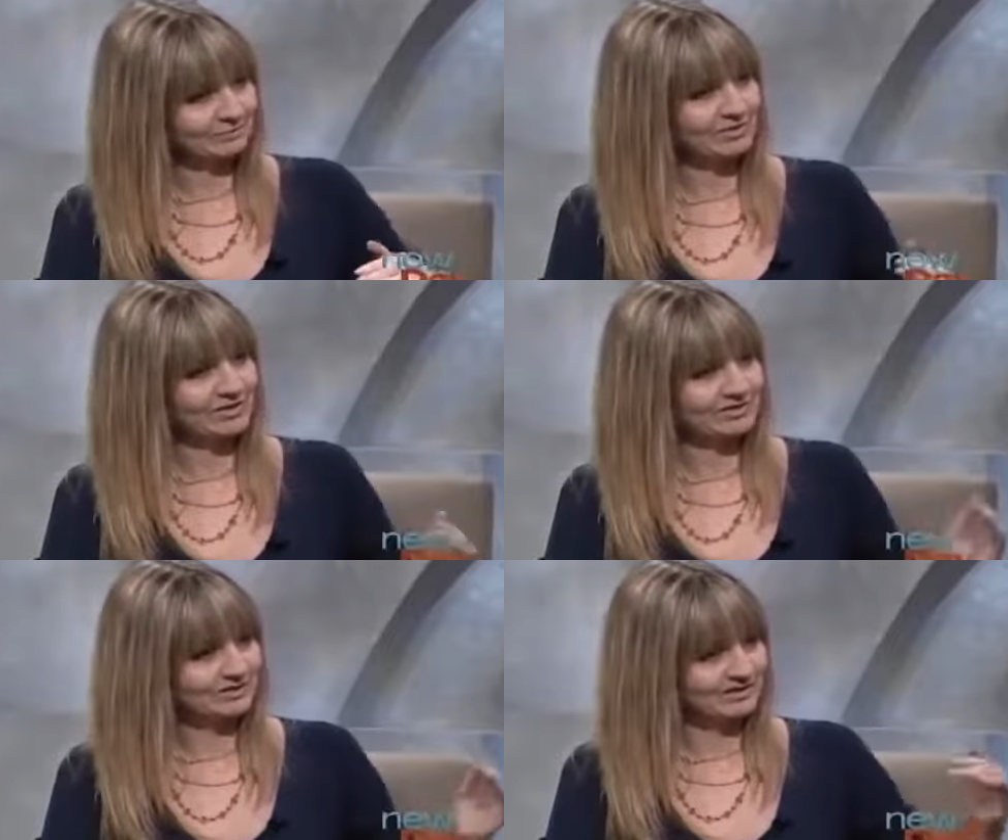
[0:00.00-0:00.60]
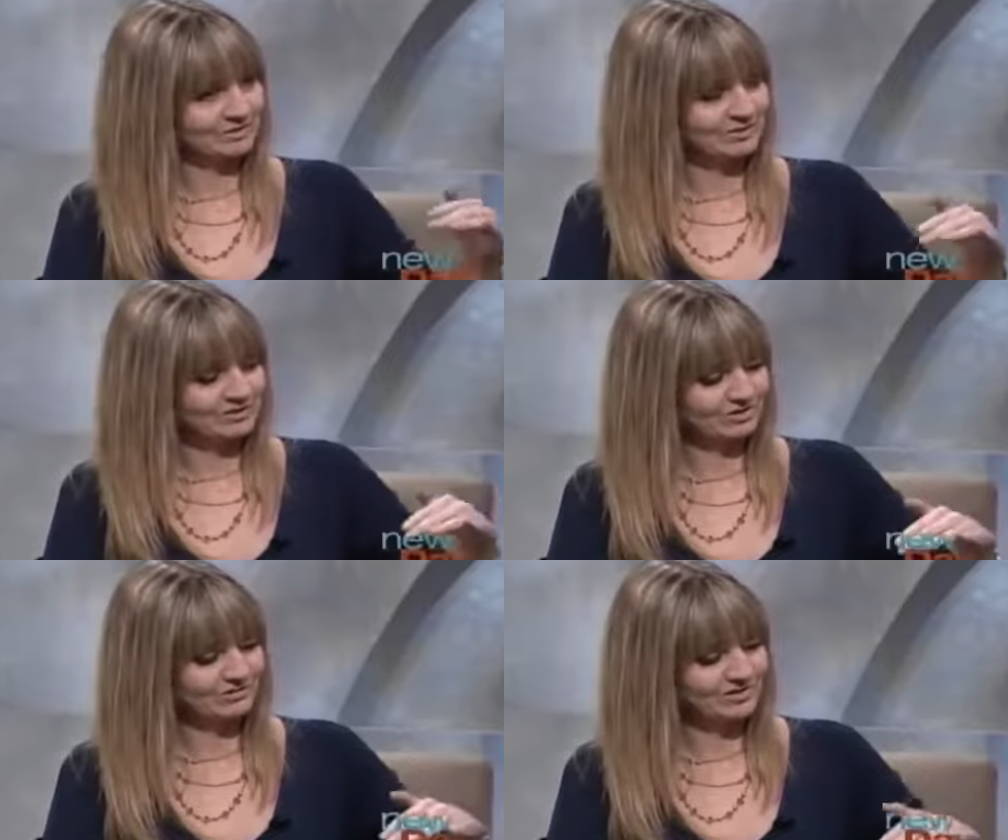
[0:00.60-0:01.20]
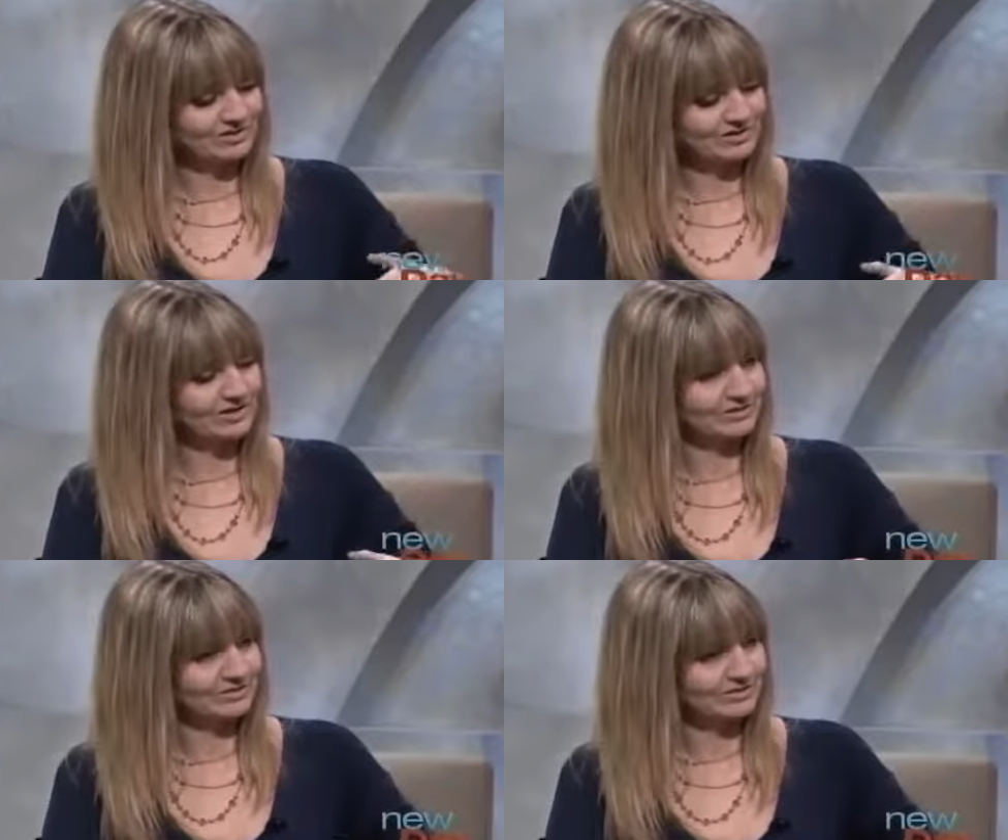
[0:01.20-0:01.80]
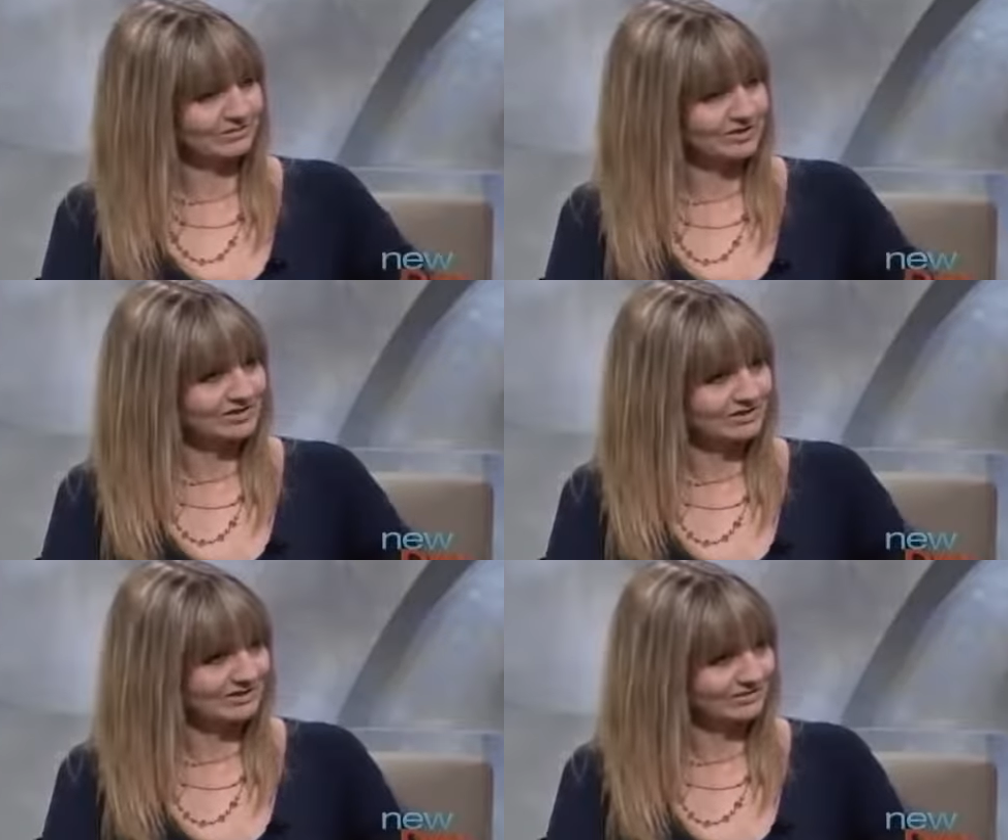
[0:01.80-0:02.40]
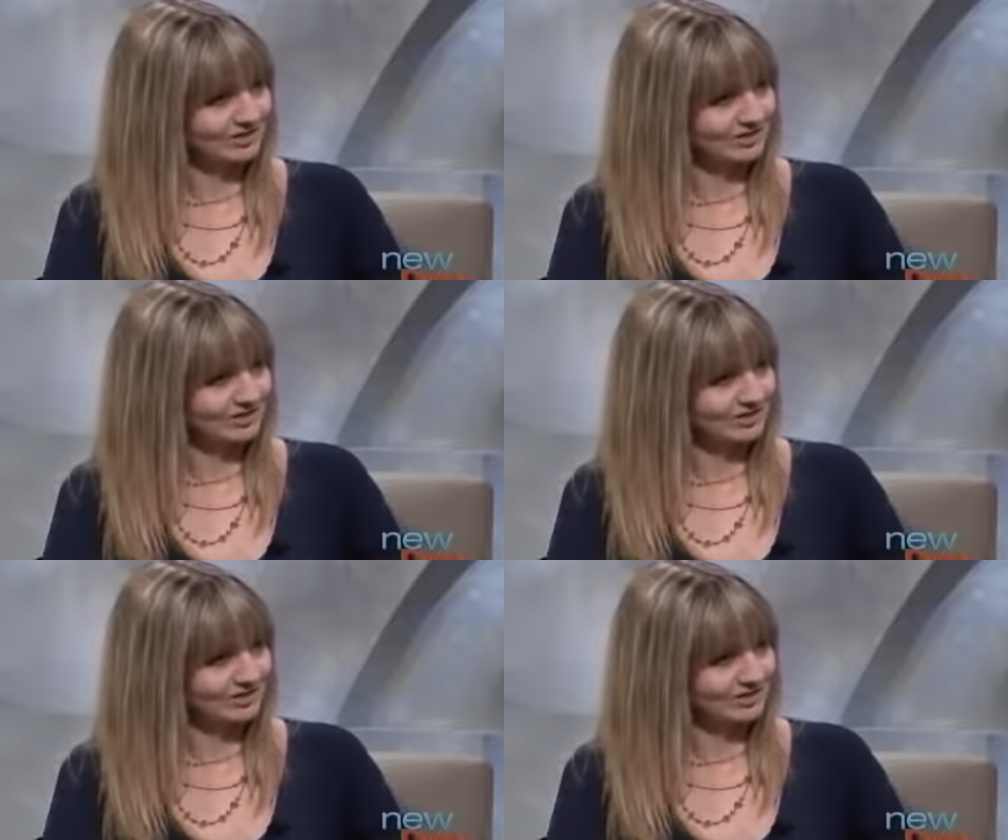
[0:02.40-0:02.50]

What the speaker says: with us as we drift into those different states of